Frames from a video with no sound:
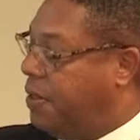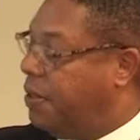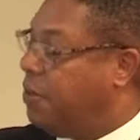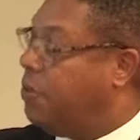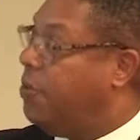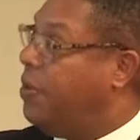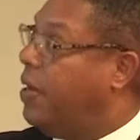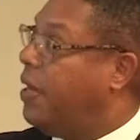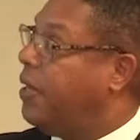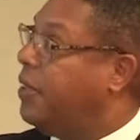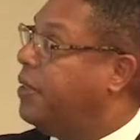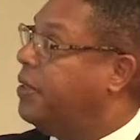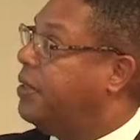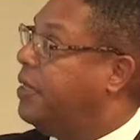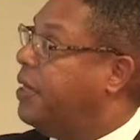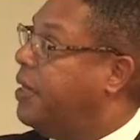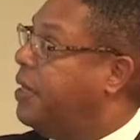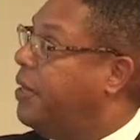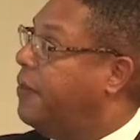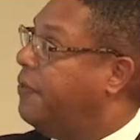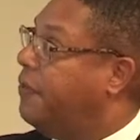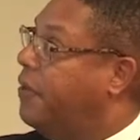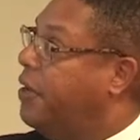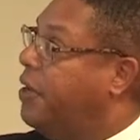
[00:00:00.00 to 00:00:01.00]
the
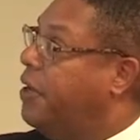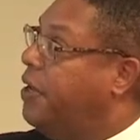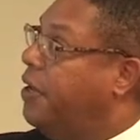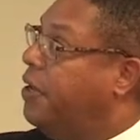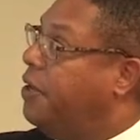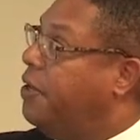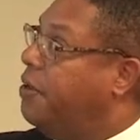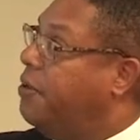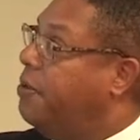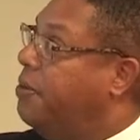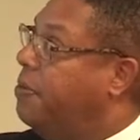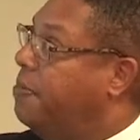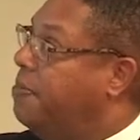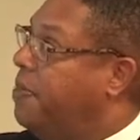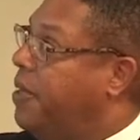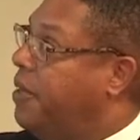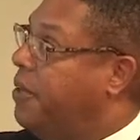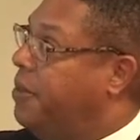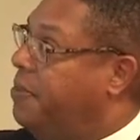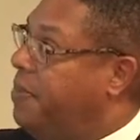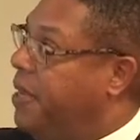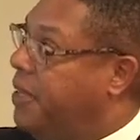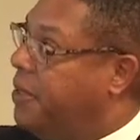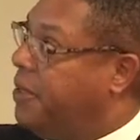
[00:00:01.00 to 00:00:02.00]
qualitative
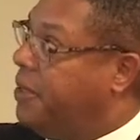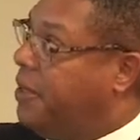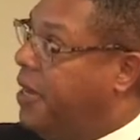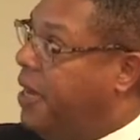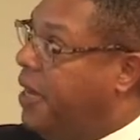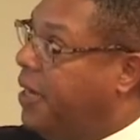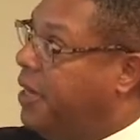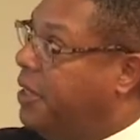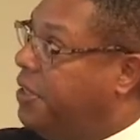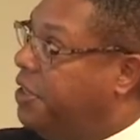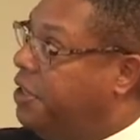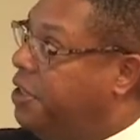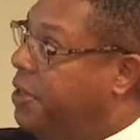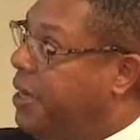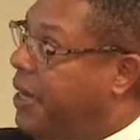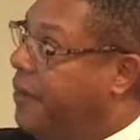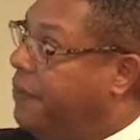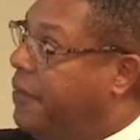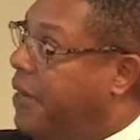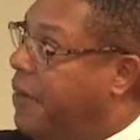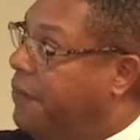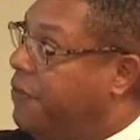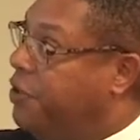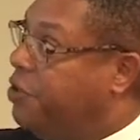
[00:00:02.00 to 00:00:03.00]
methodology, you
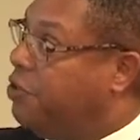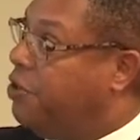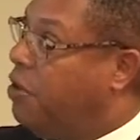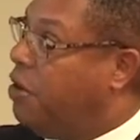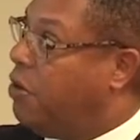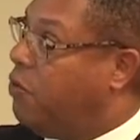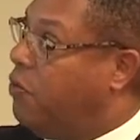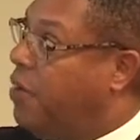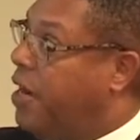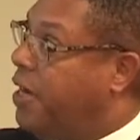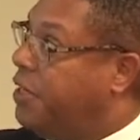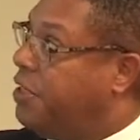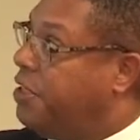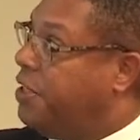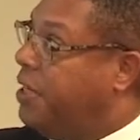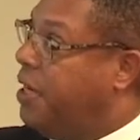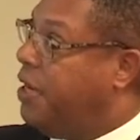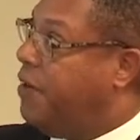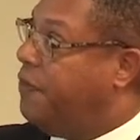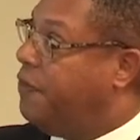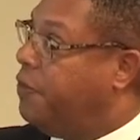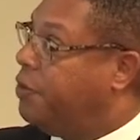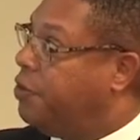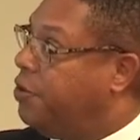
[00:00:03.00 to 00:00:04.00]
have to have a strong
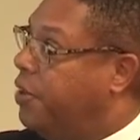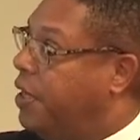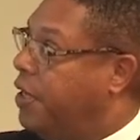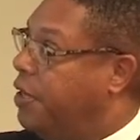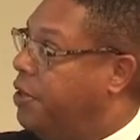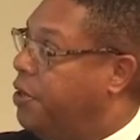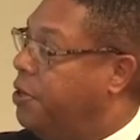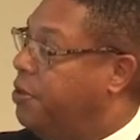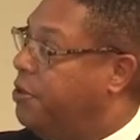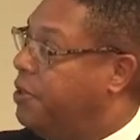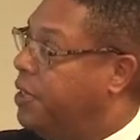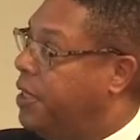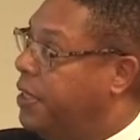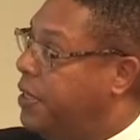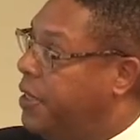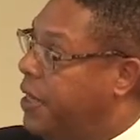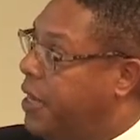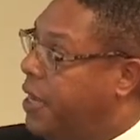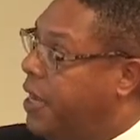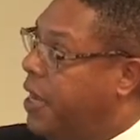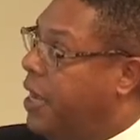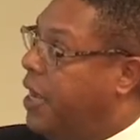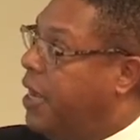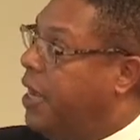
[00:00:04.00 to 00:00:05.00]
rationale for trying to use it,
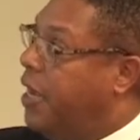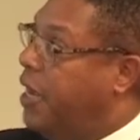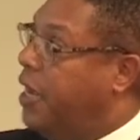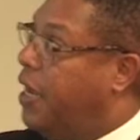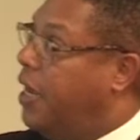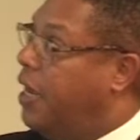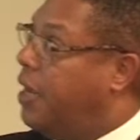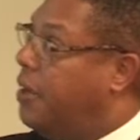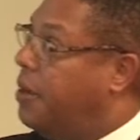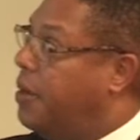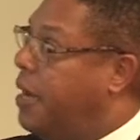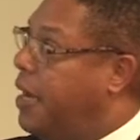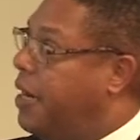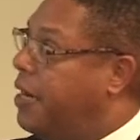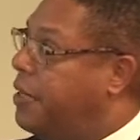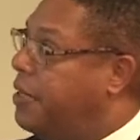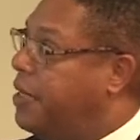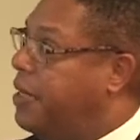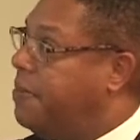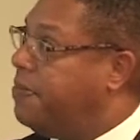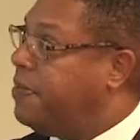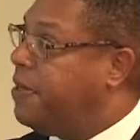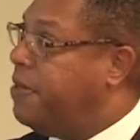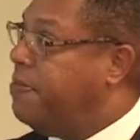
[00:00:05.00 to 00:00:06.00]
and a
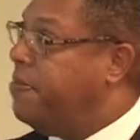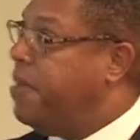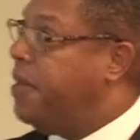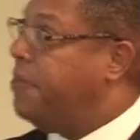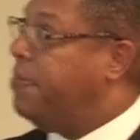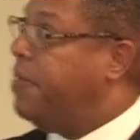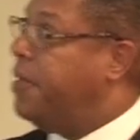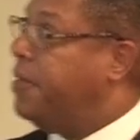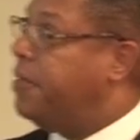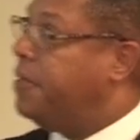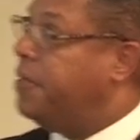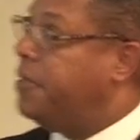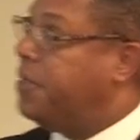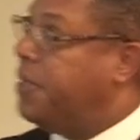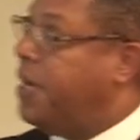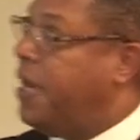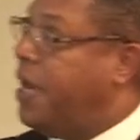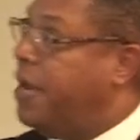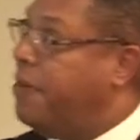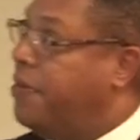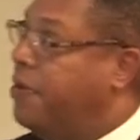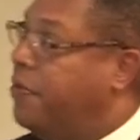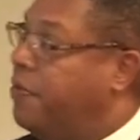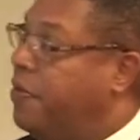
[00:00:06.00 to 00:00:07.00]
deep commitment to
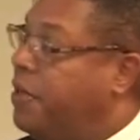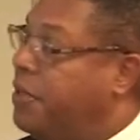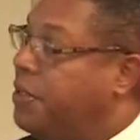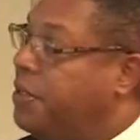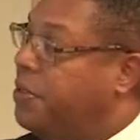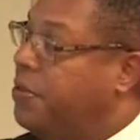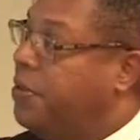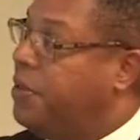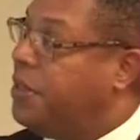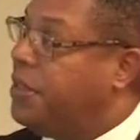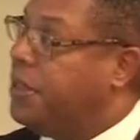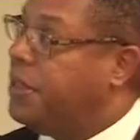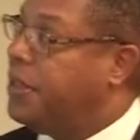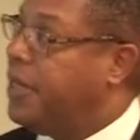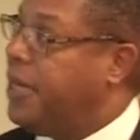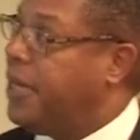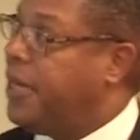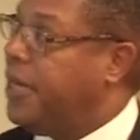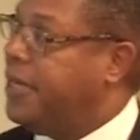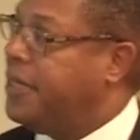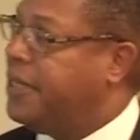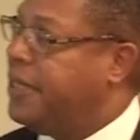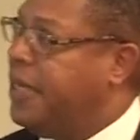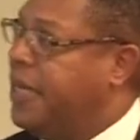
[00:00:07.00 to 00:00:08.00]
time and resources.
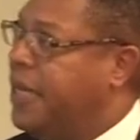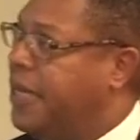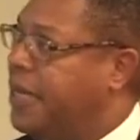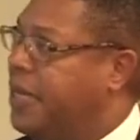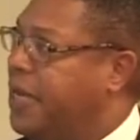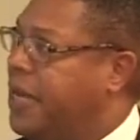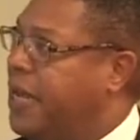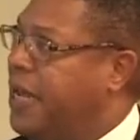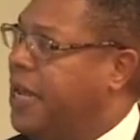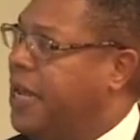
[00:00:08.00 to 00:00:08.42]
Like I said,